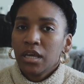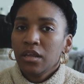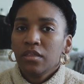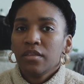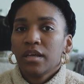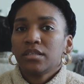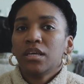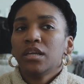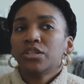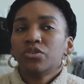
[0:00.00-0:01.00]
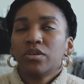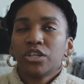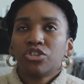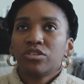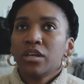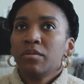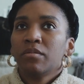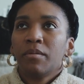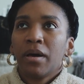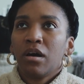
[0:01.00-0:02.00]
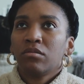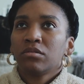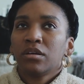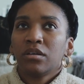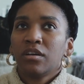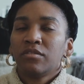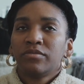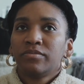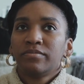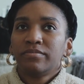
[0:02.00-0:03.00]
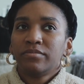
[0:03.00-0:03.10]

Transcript: Anything that's heated to an extreme amount of